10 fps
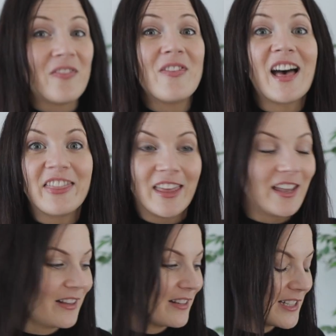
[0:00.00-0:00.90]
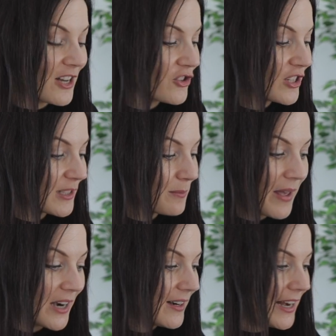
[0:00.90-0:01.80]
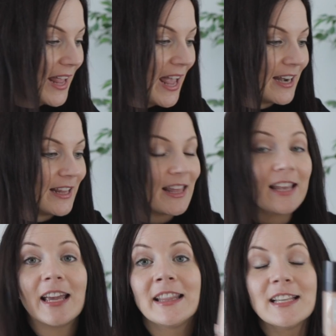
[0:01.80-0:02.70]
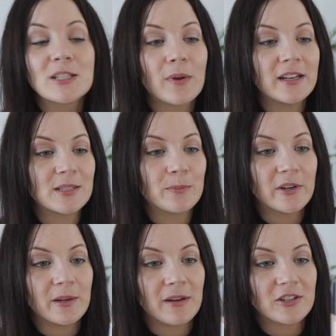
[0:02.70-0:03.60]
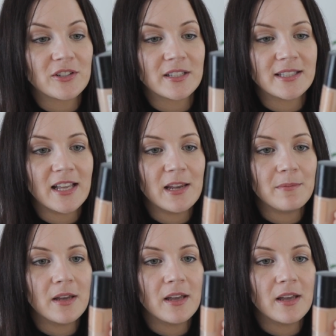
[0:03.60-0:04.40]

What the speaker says: Nothing. This is just barely anything, and this one is pretty much the same.